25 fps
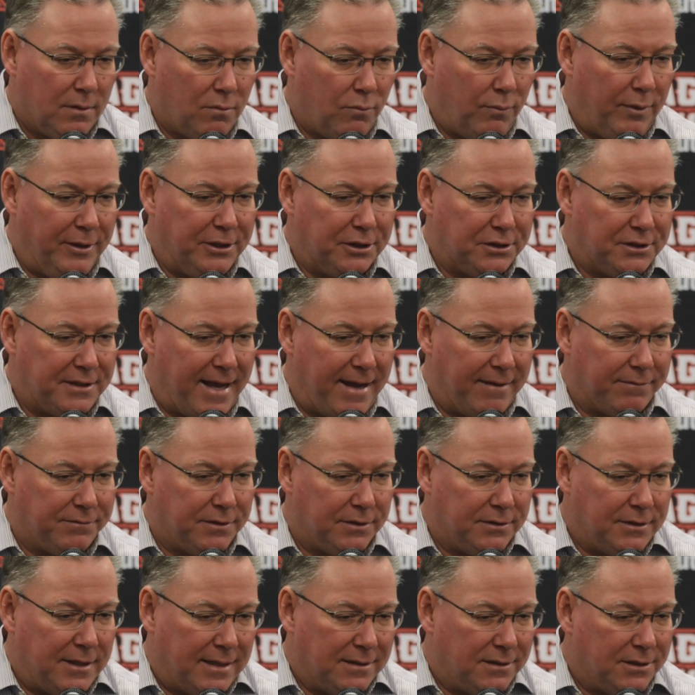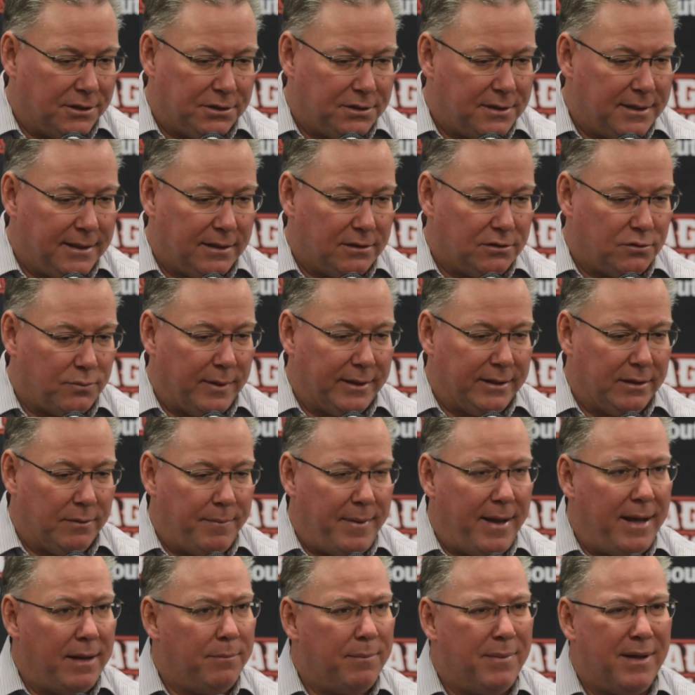We just have to, I just think, swing the
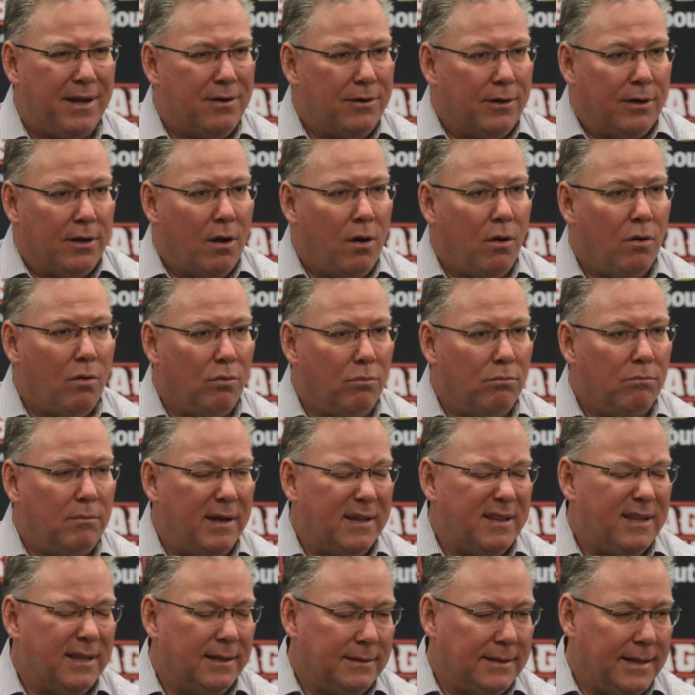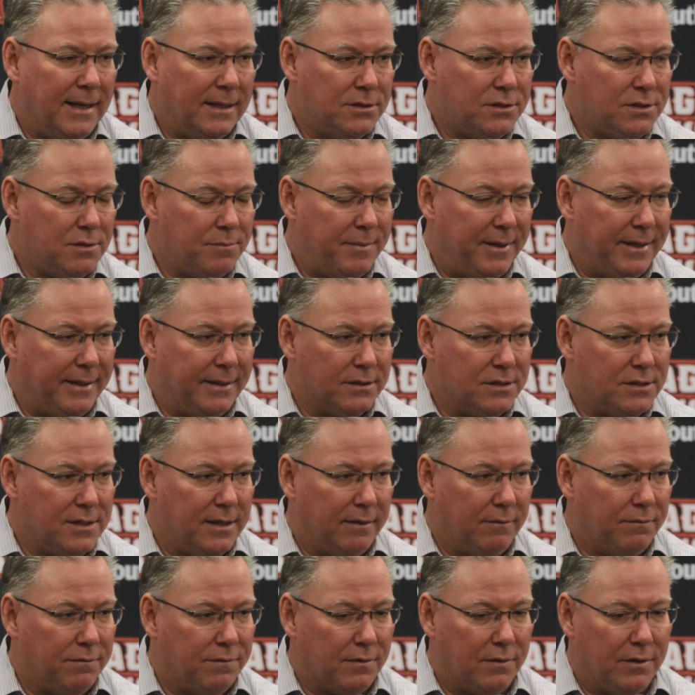bat better at home. I think that's the biggest
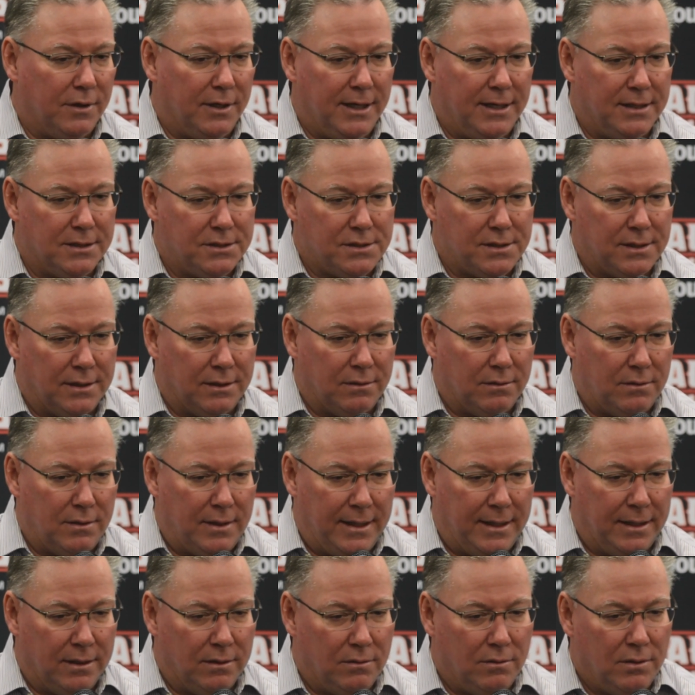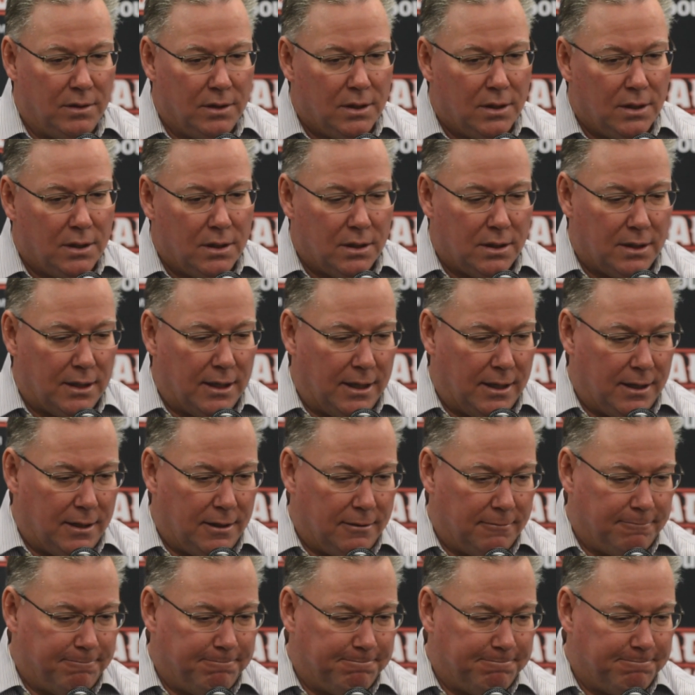thing for us, and
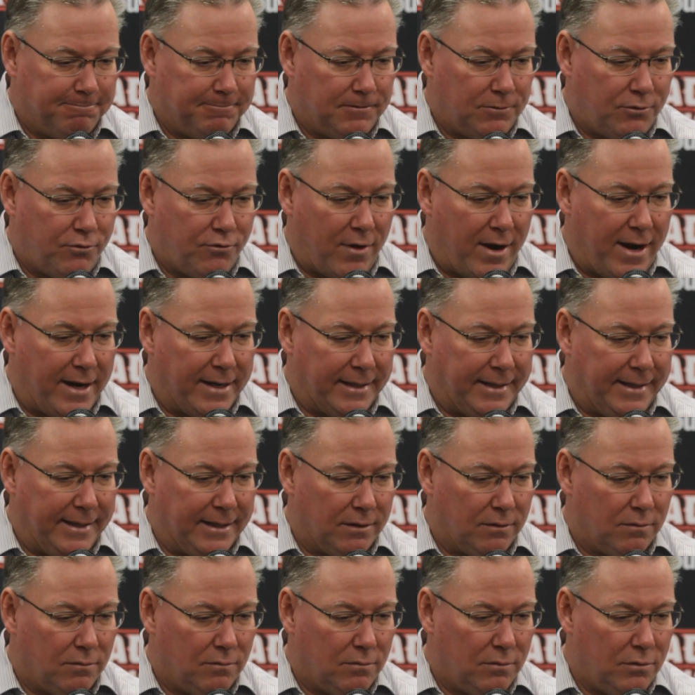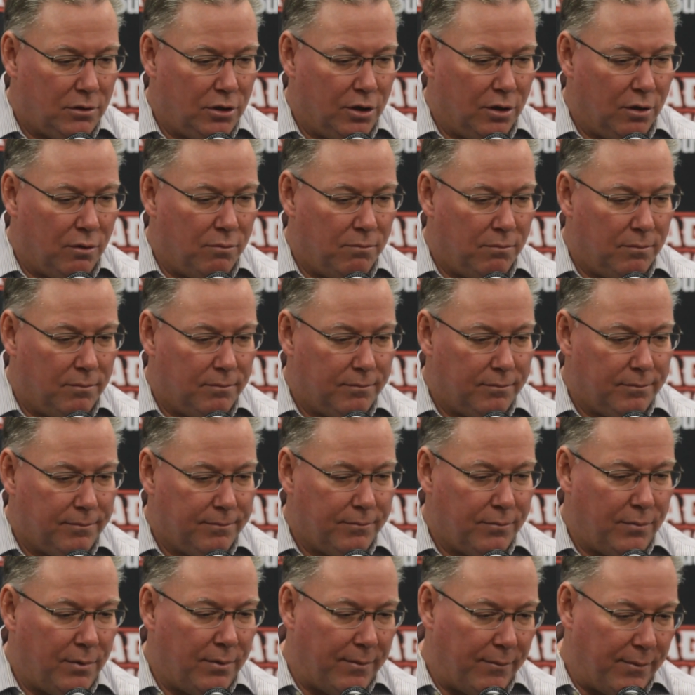try to get, you know,
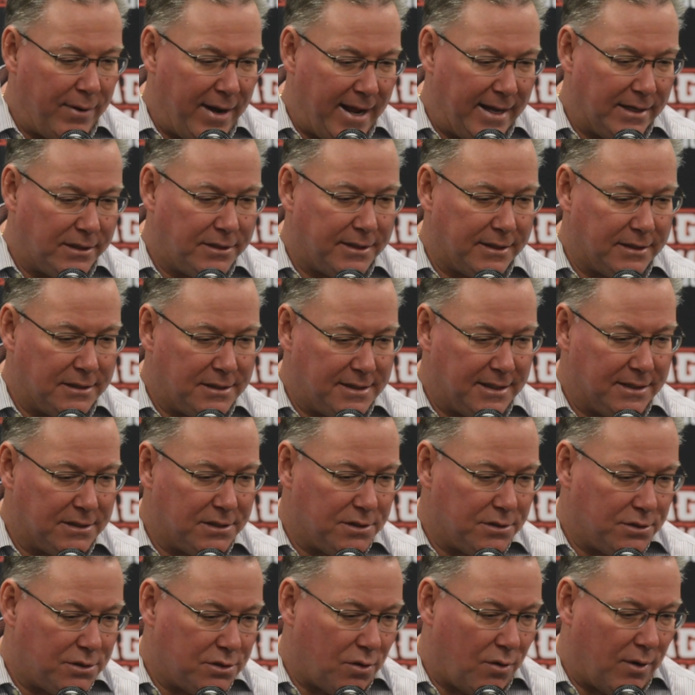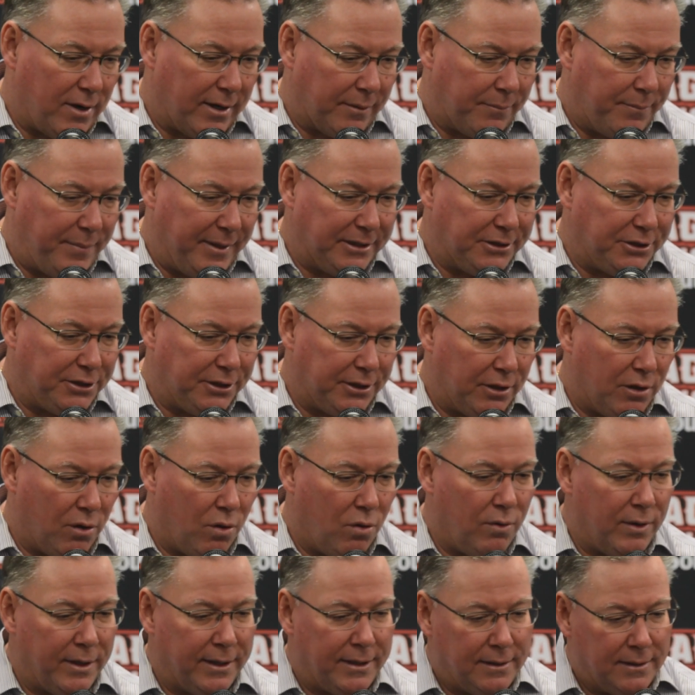we had consistent starting pitching
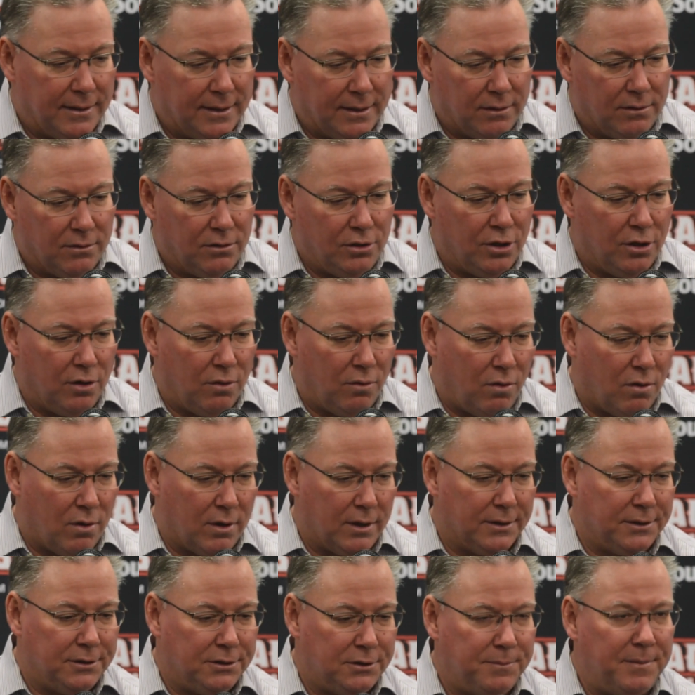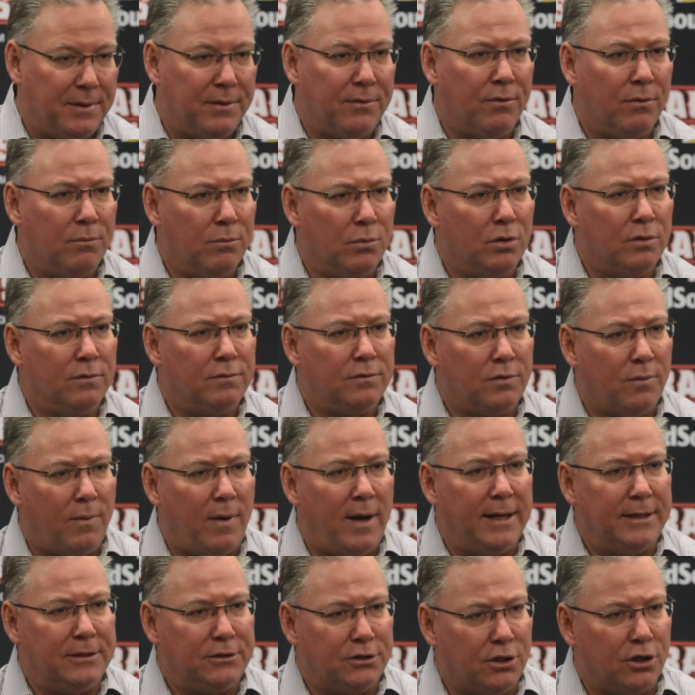going, then, you know, Harton's been removed
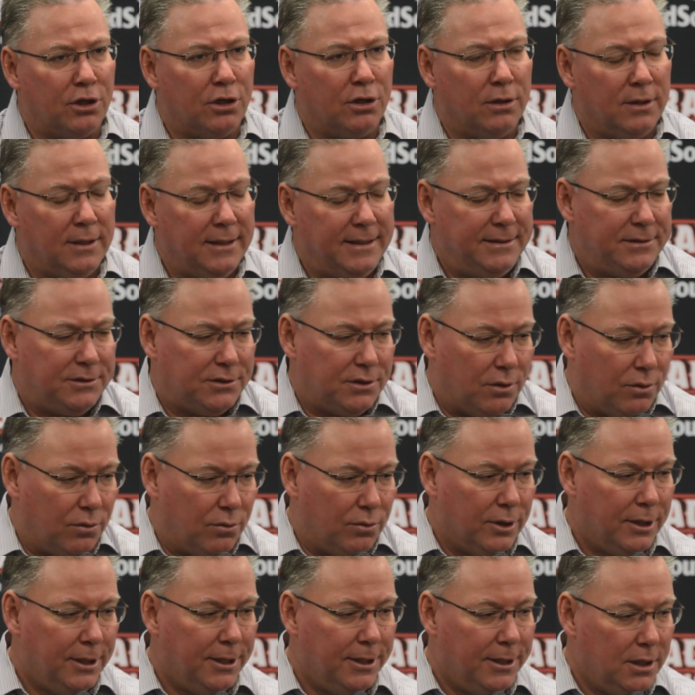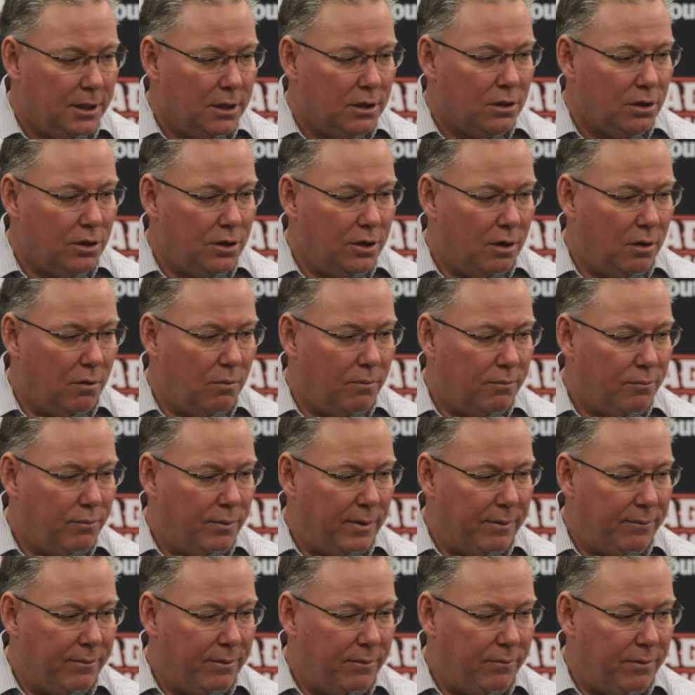twice early. So, you know,
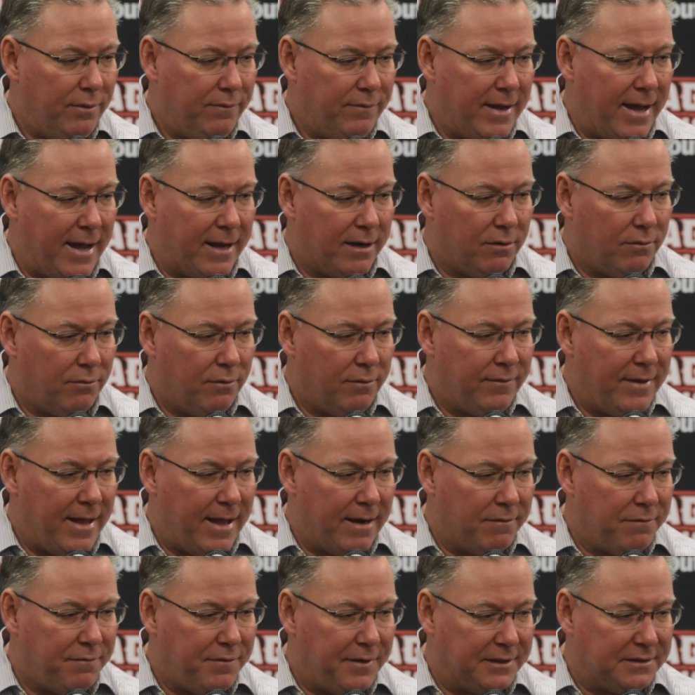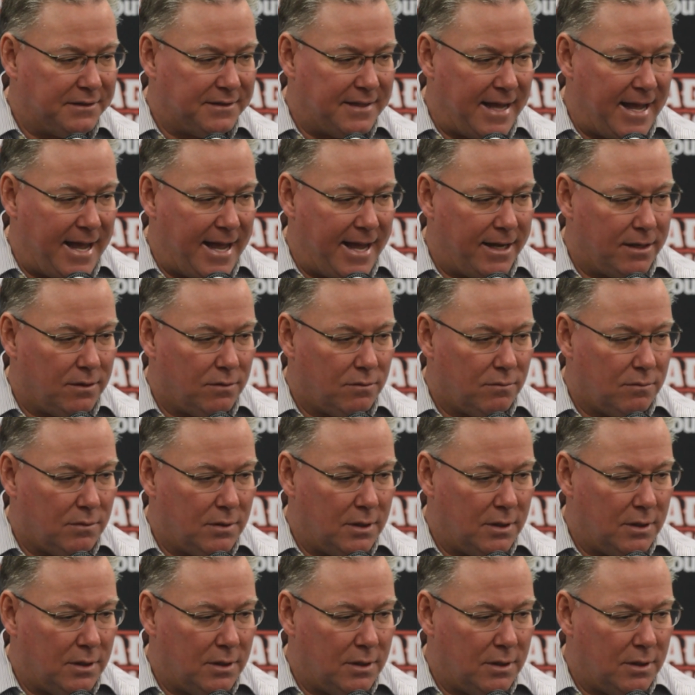we've got to fix that.